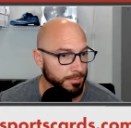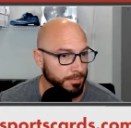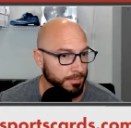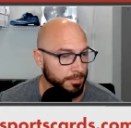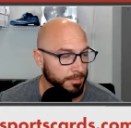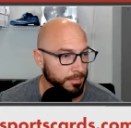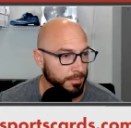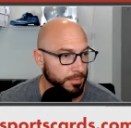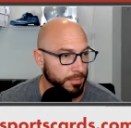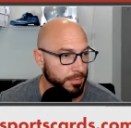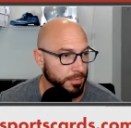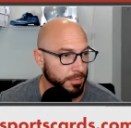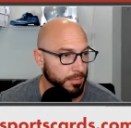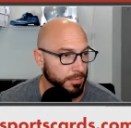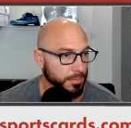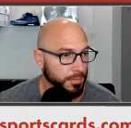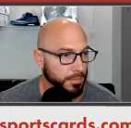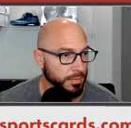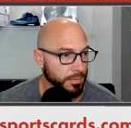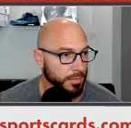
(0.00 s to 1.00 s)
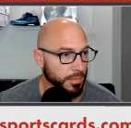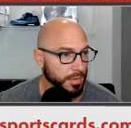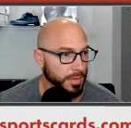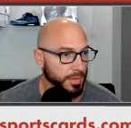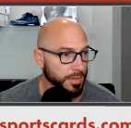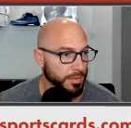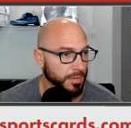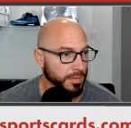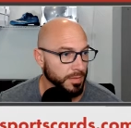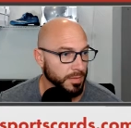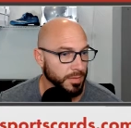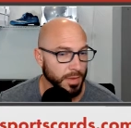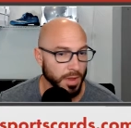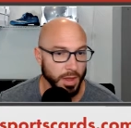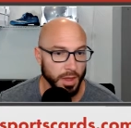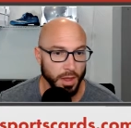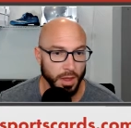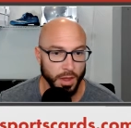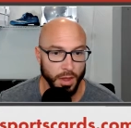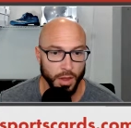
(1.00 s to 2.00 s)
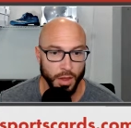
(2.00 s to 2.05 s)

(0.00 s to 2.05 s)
[no speech]